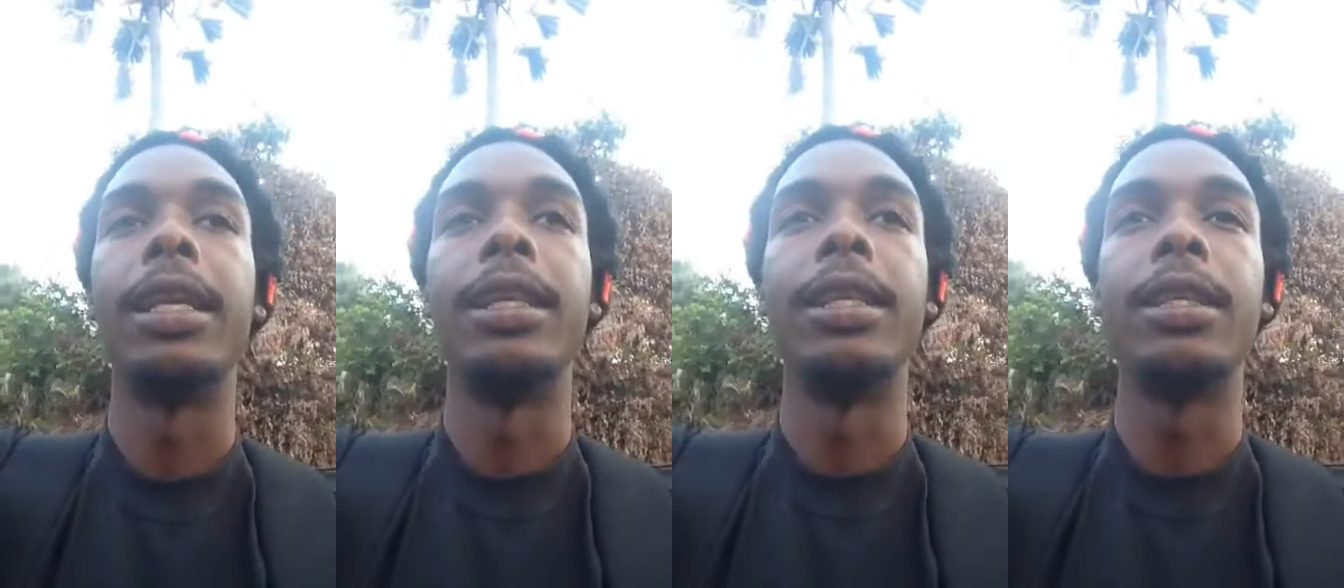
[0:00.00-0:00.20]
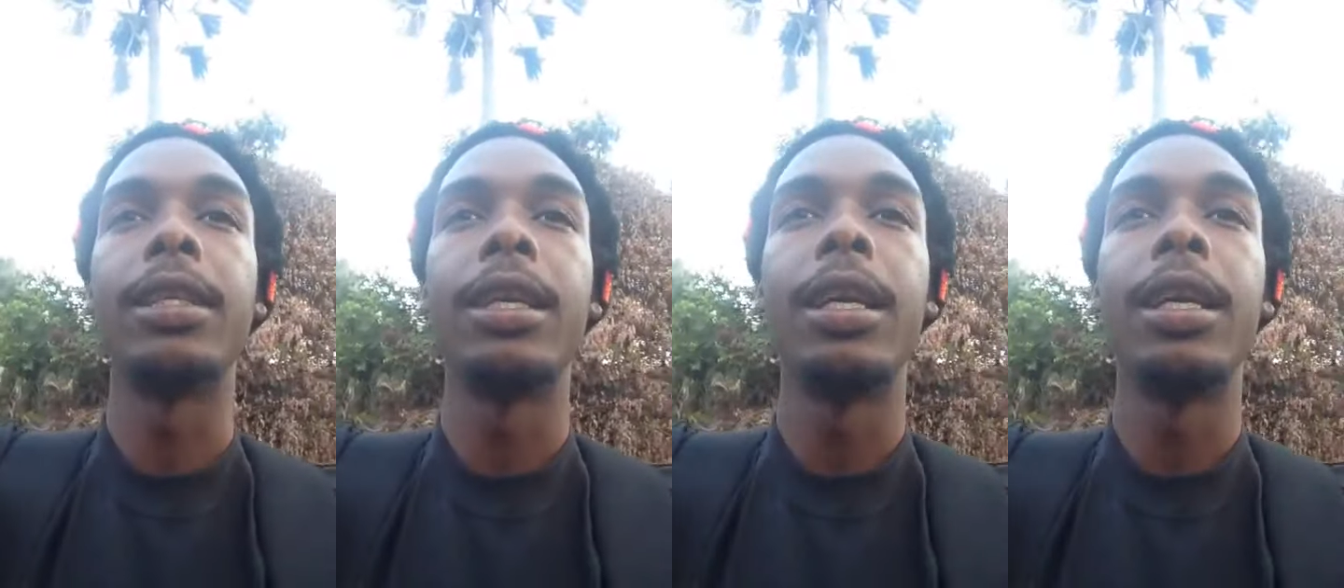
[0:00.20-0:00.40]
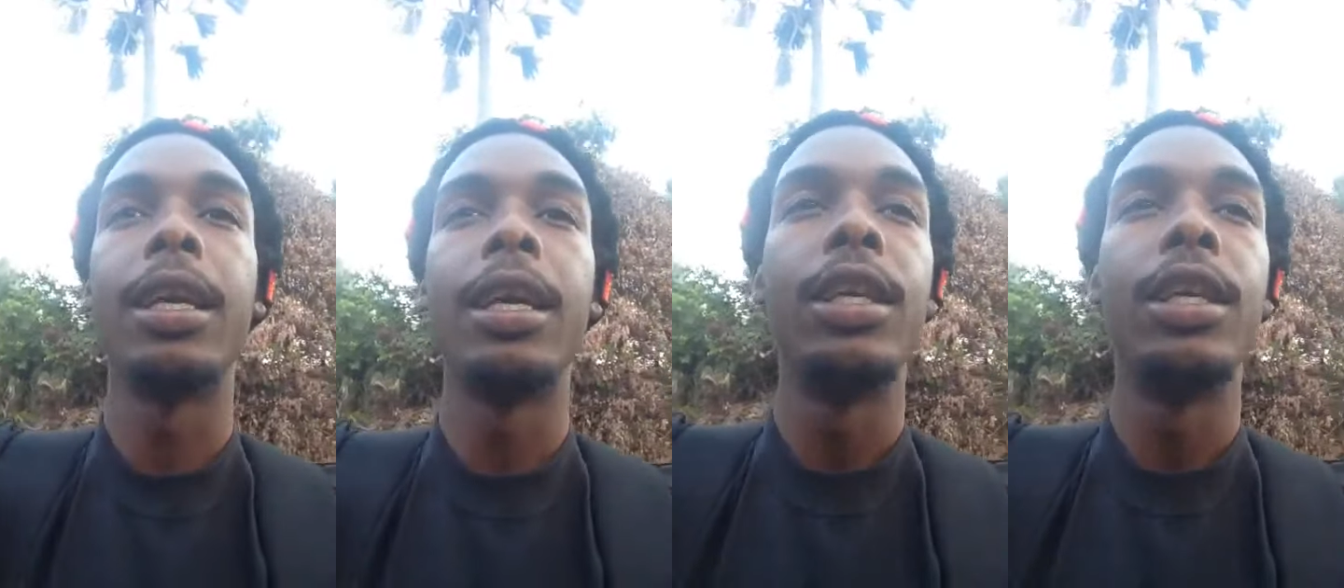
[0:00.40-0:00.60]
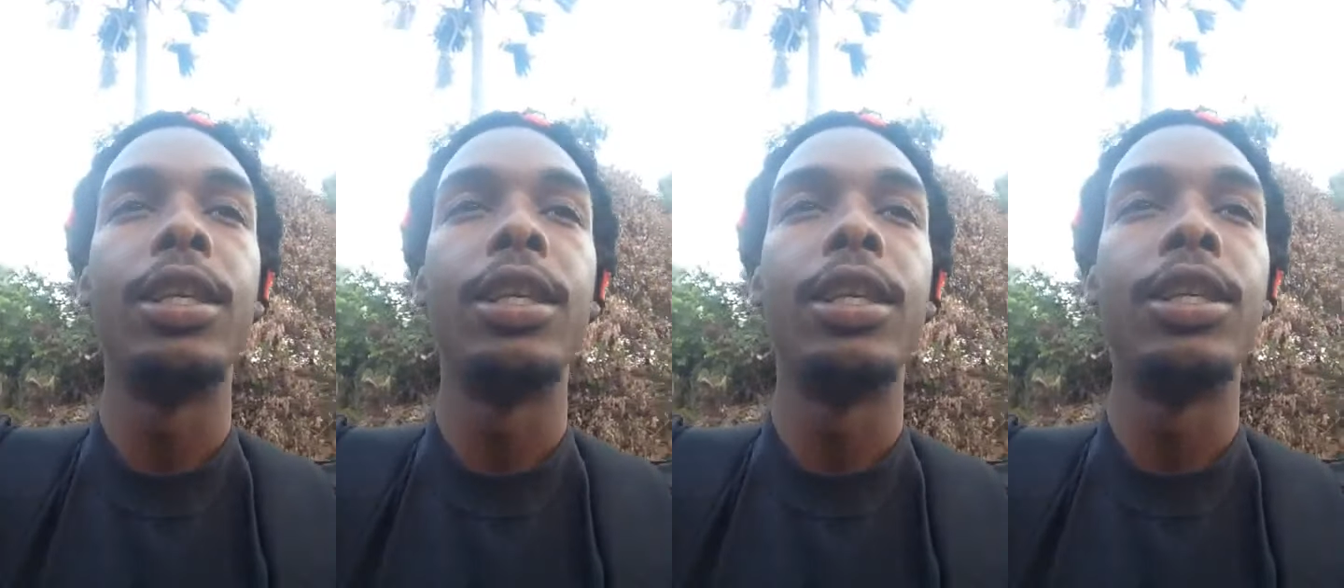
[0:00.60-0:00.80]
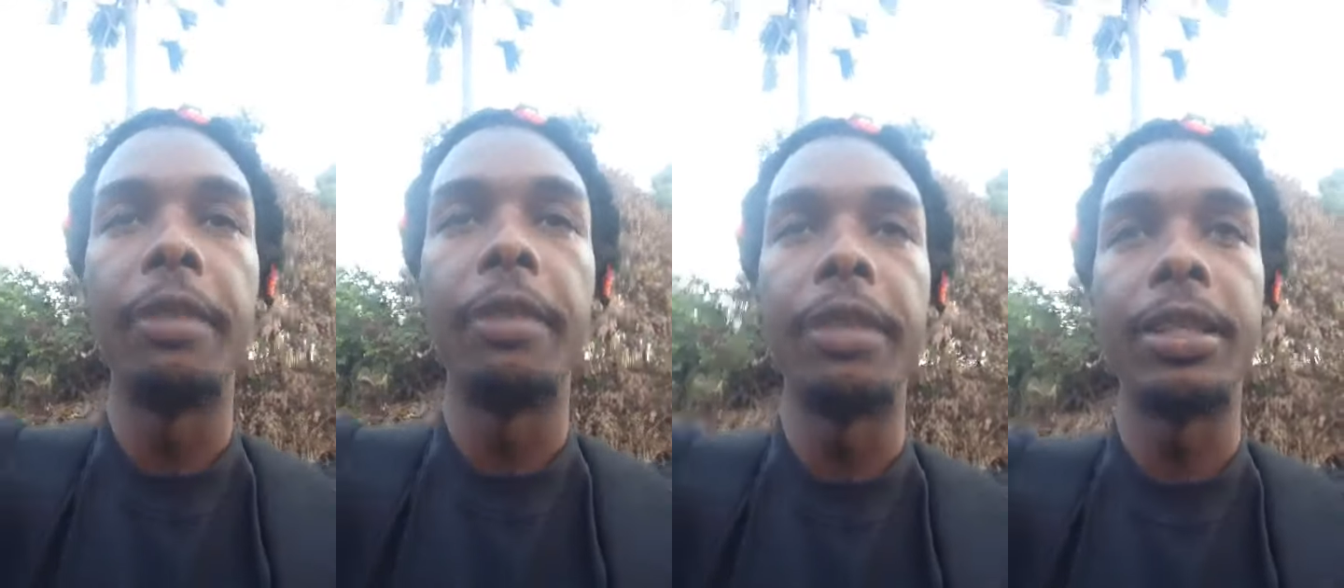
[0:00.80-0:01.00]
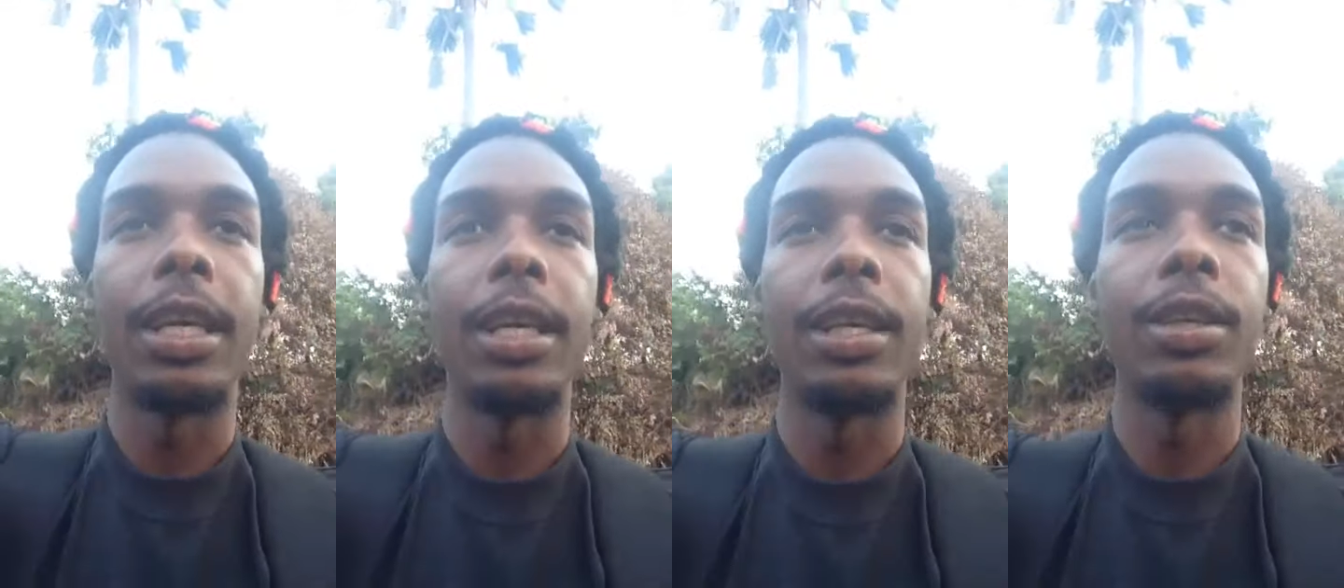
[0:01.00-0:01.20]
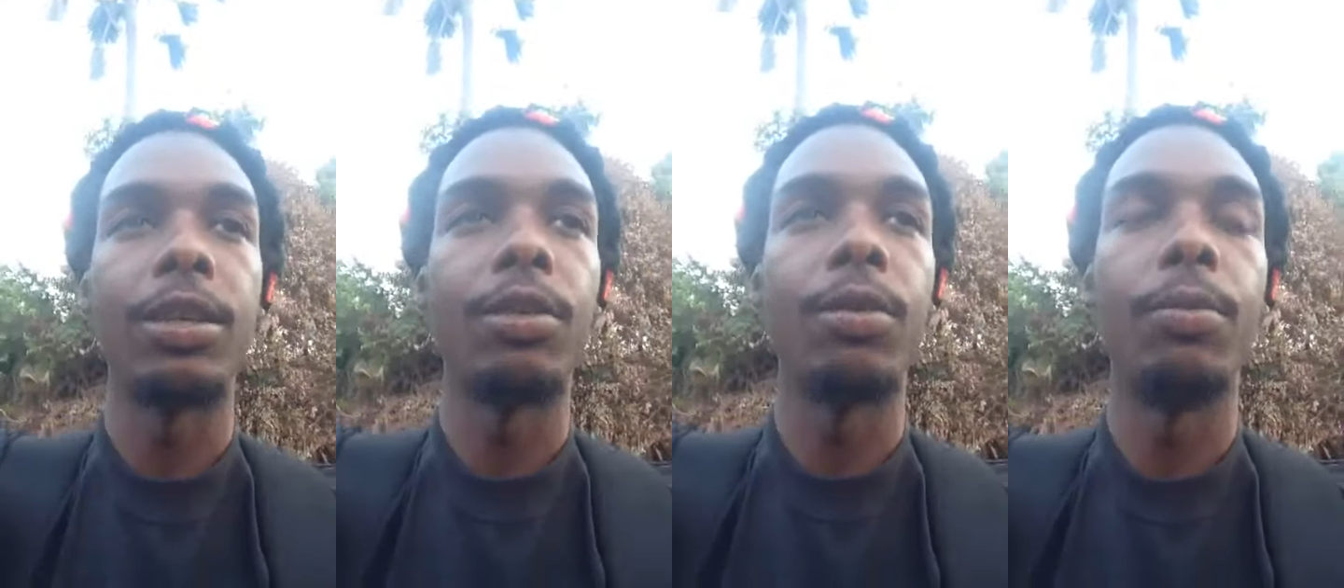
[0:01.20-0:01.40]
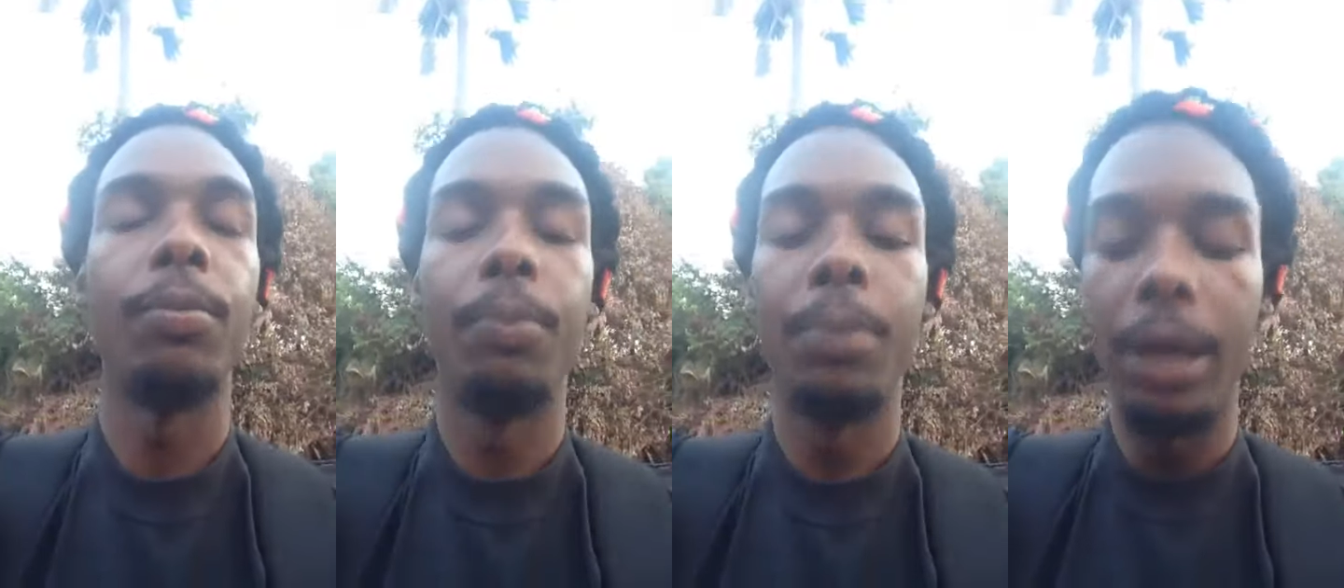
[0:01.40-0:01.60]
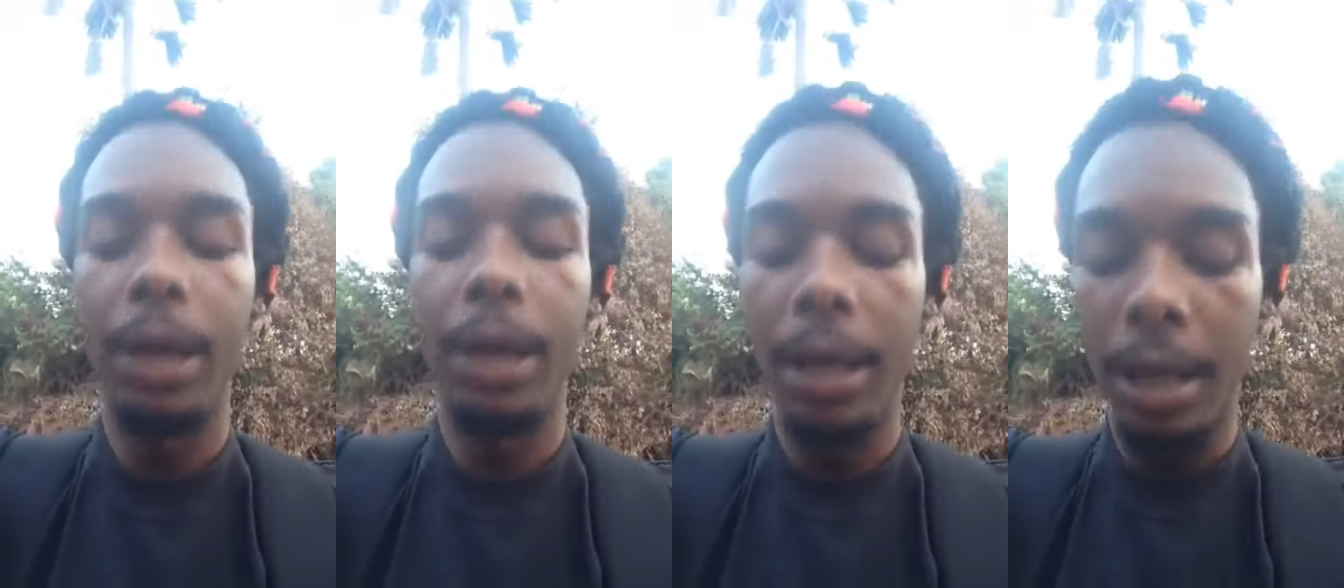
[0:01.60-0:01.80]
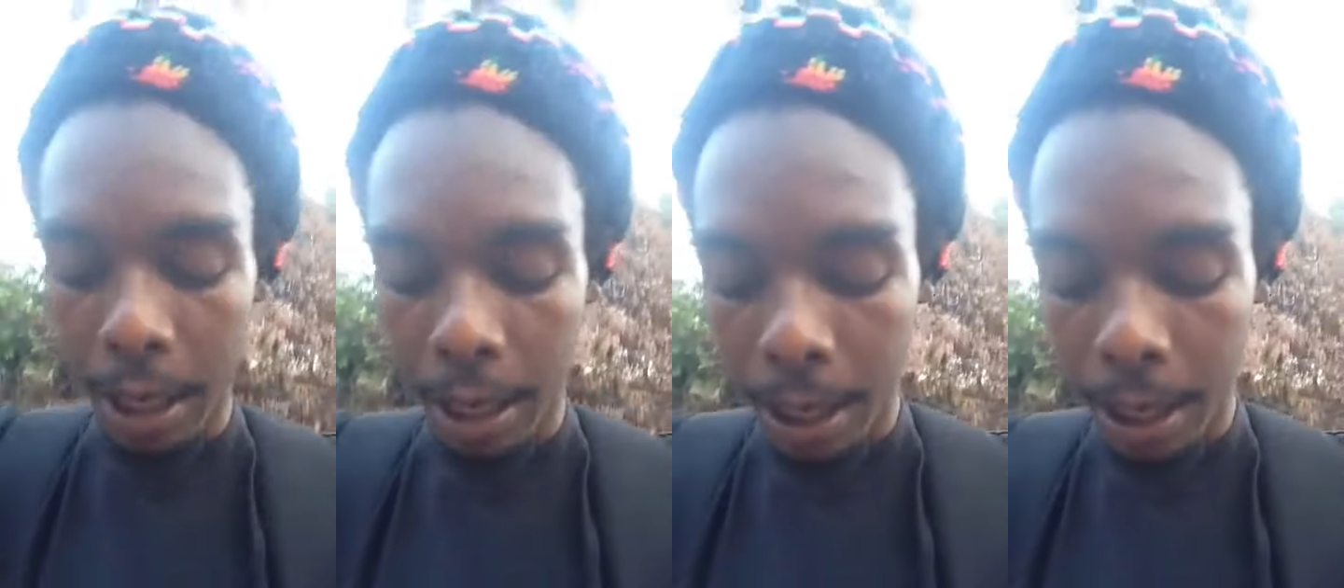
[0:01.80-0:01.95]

is sufficient to build